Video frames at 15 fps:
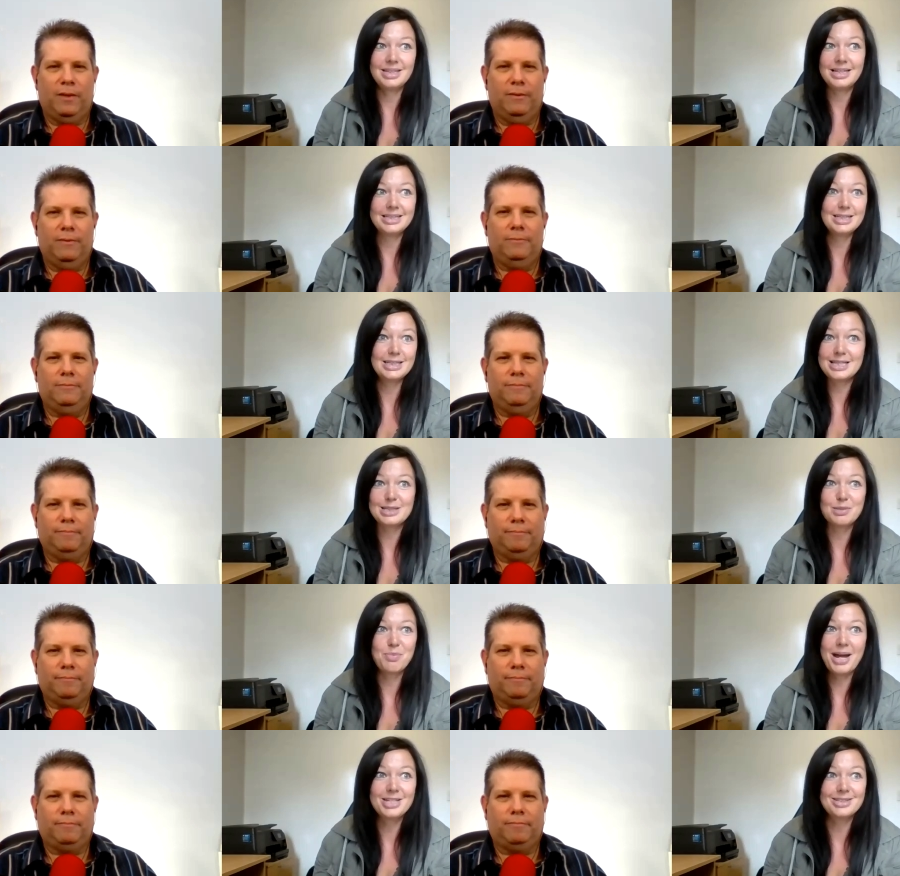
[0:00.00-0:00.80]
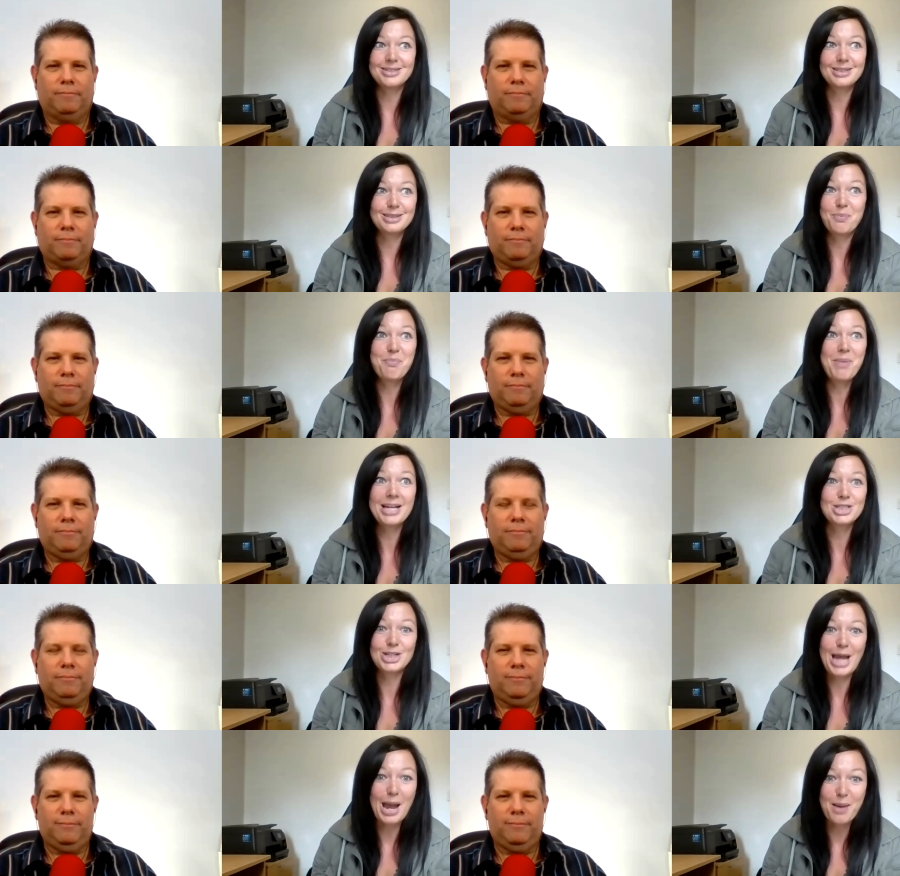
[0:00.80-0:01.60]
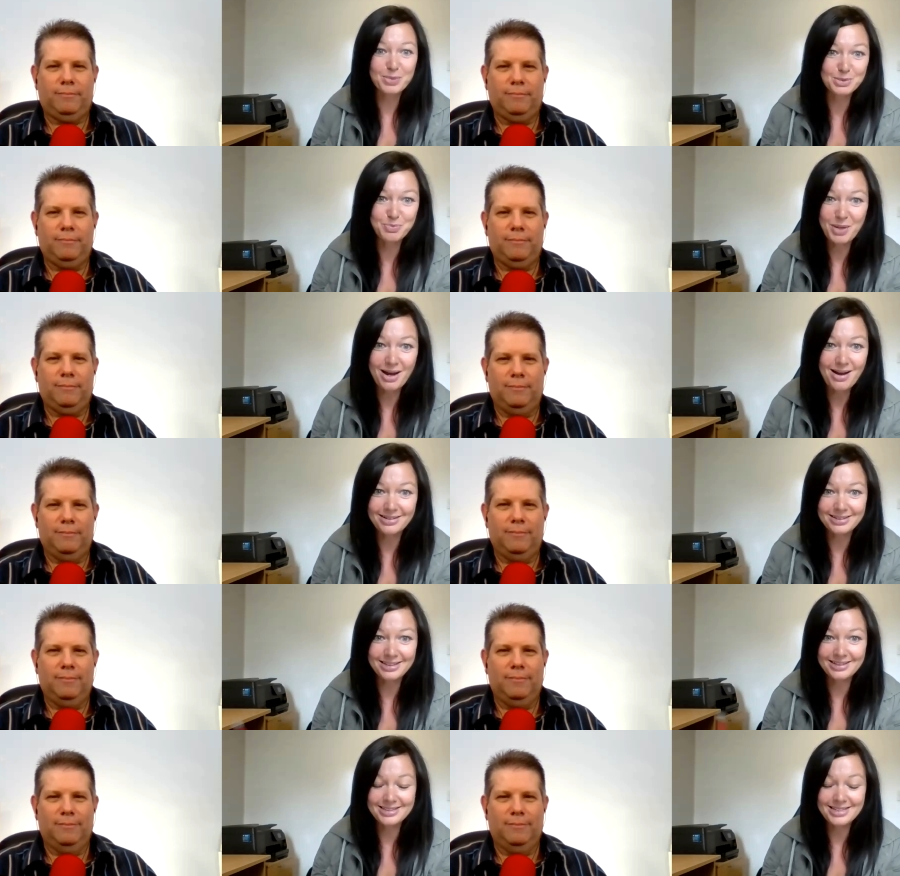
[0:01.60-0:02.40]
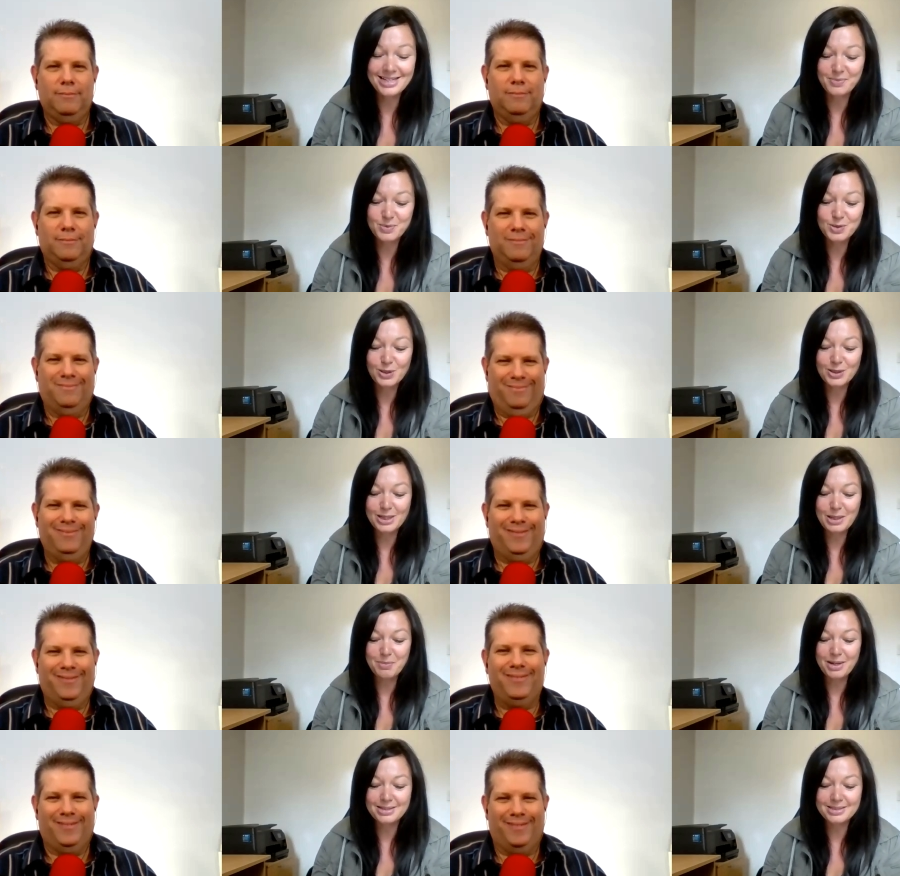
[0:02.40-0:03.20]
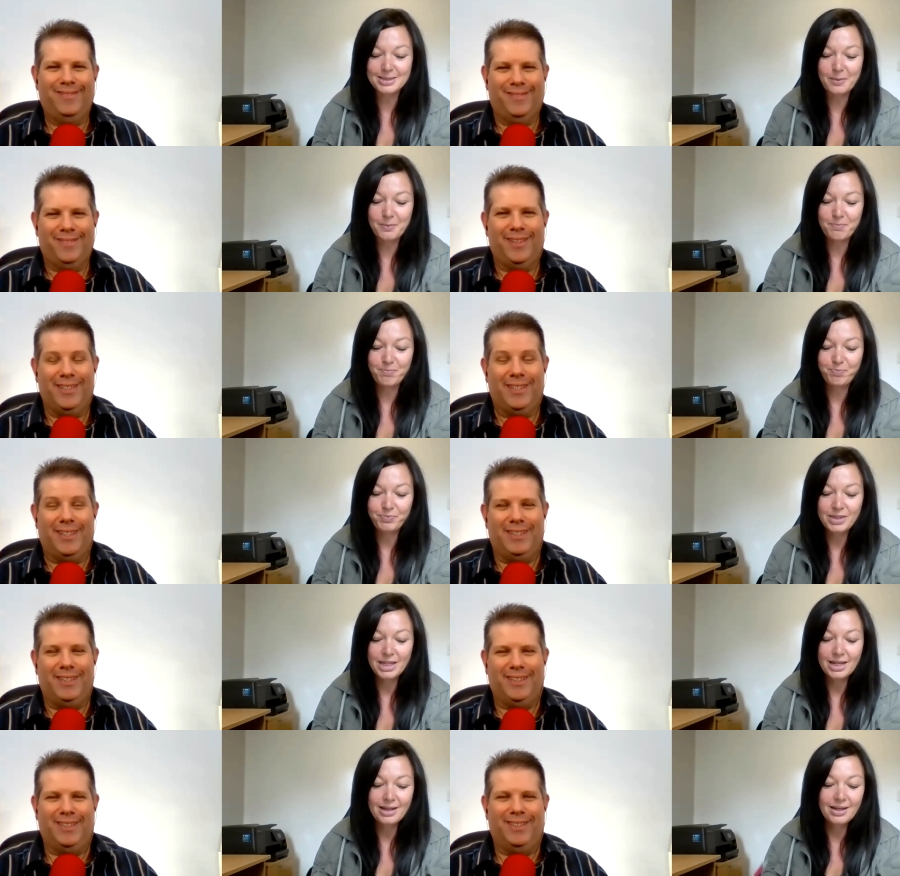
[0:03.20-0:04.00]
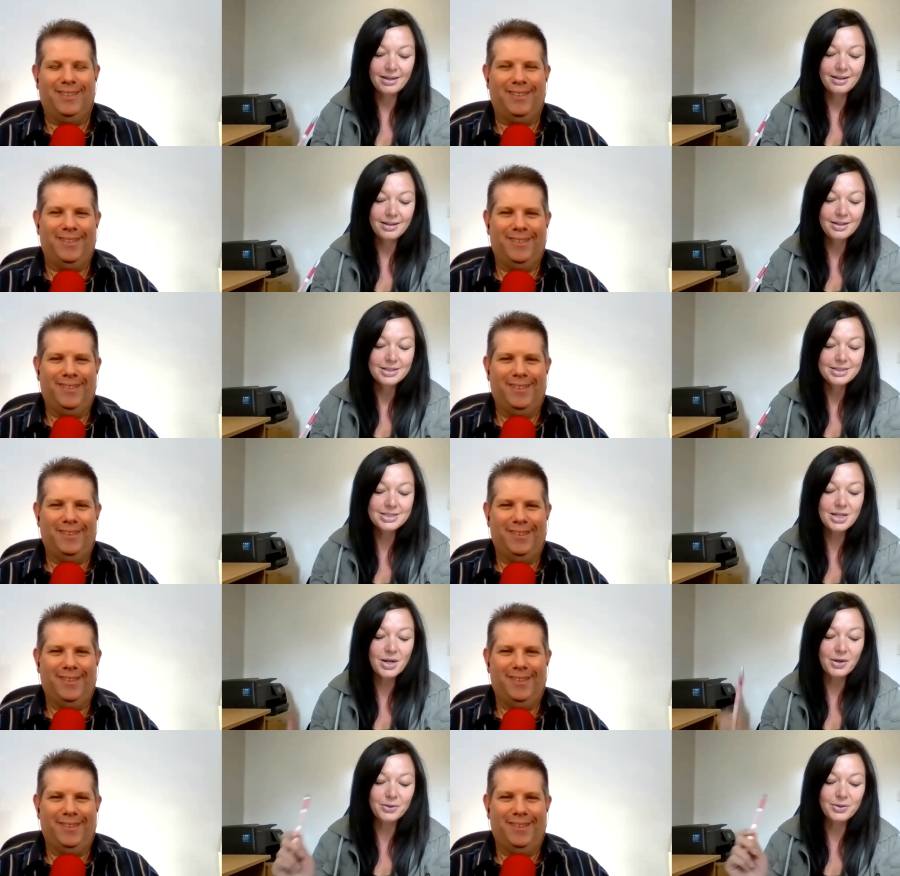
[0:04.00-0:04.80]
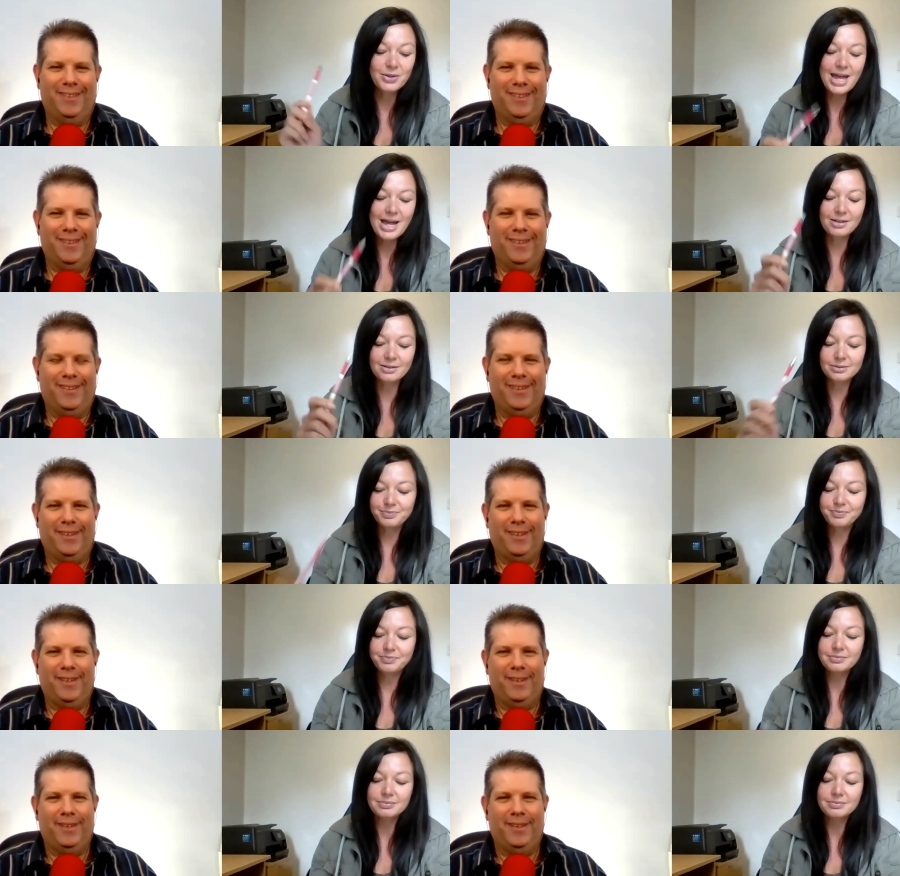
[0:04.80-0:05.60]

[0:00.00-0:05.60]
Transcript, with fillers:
Speaker 1: it's amazing the magic happens behind that. It's absolutely amazing. It does. So now